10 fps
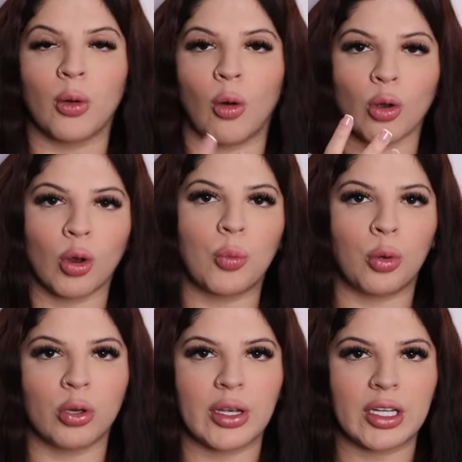oil
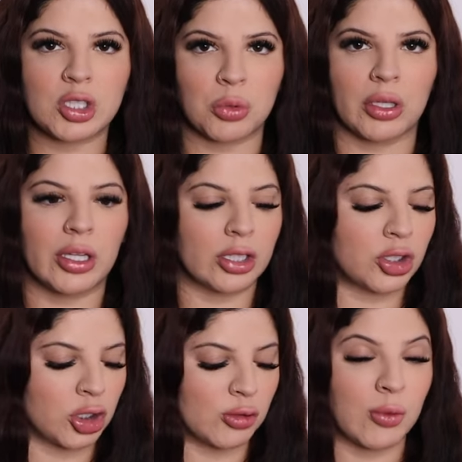pulling is really good
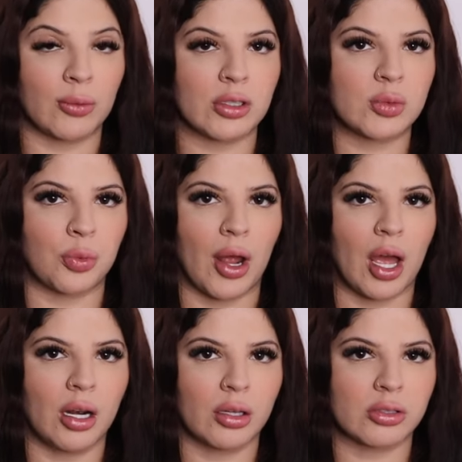too from this
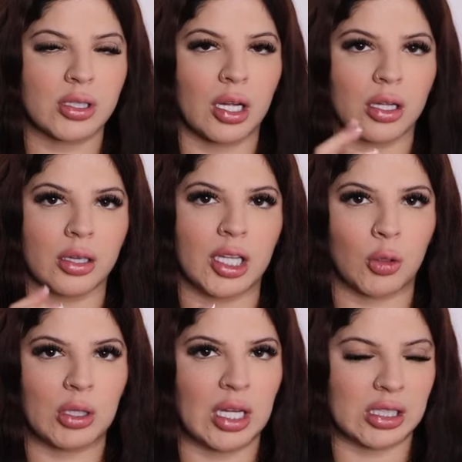brand. There's like a
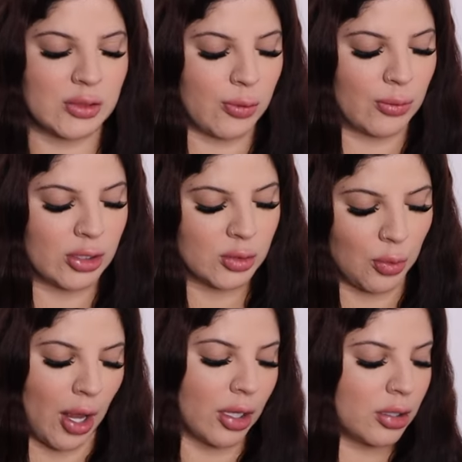liquid that's from this
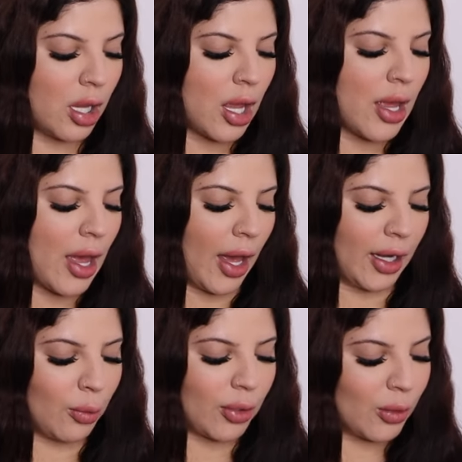brand,
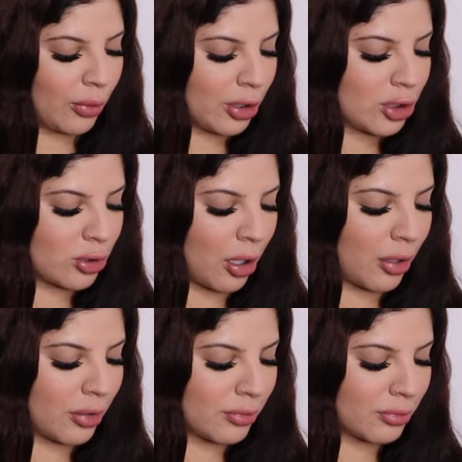and I really want to
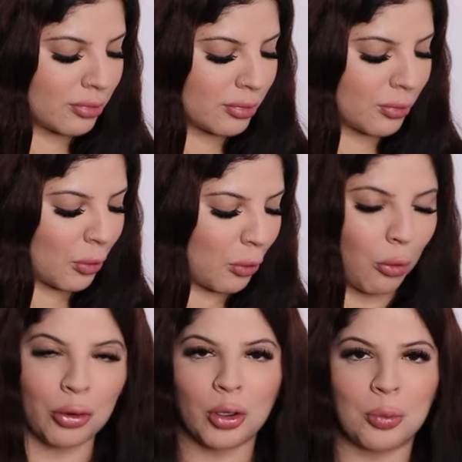start
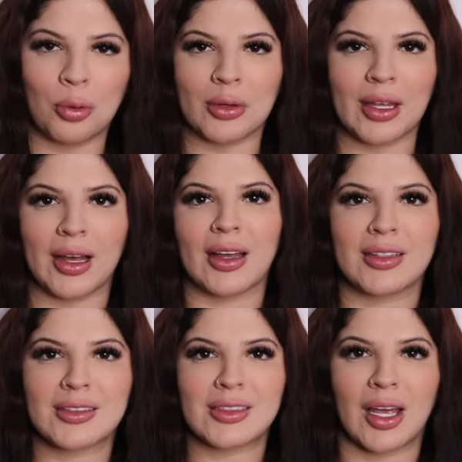oil pulling,
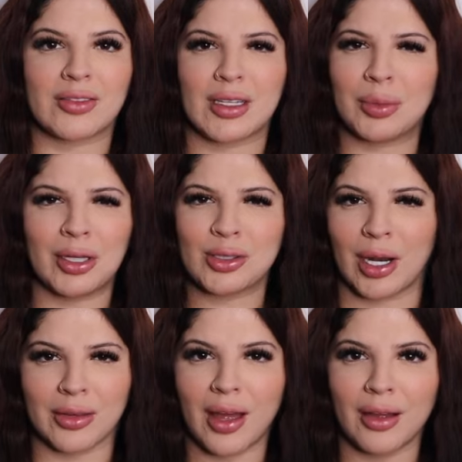guys. Has anybody
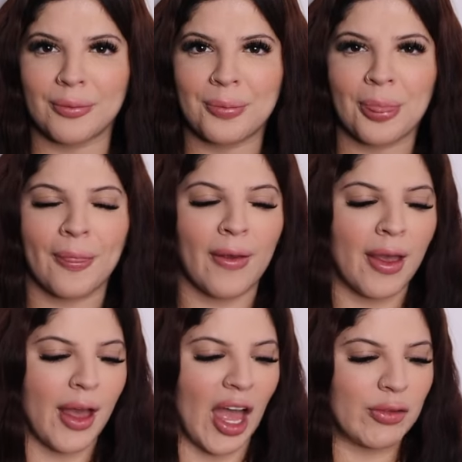tried that?
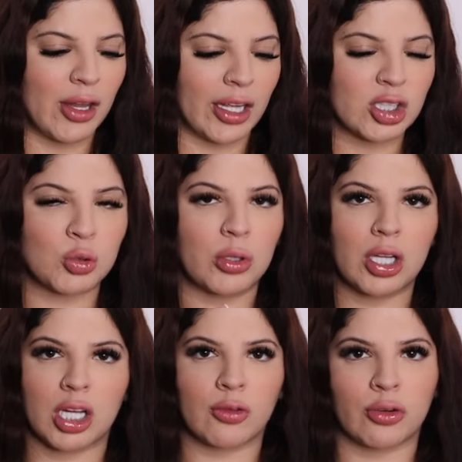I feel like it's
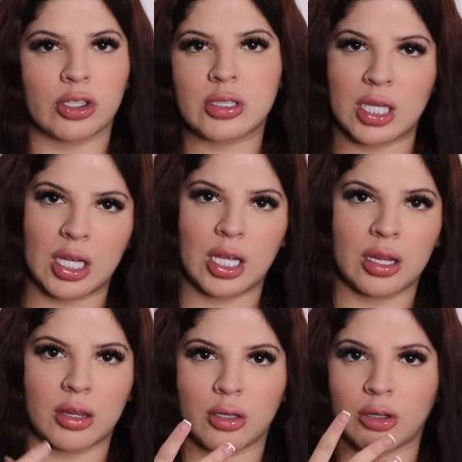really good for your
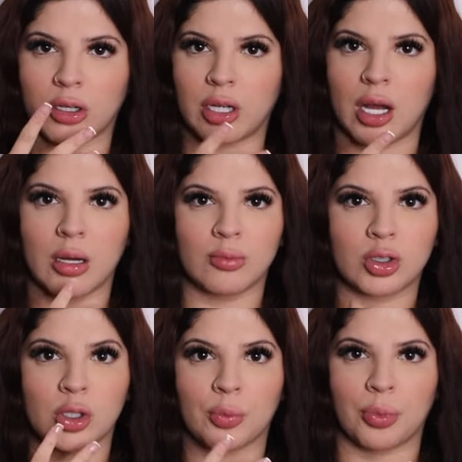teeth, your
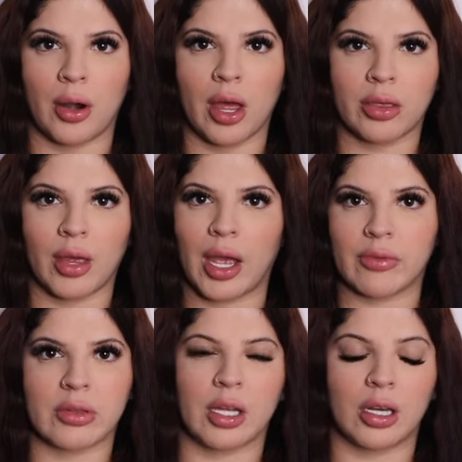gums, your breath,
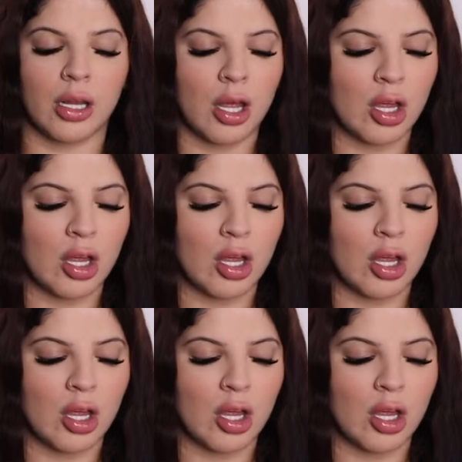everything.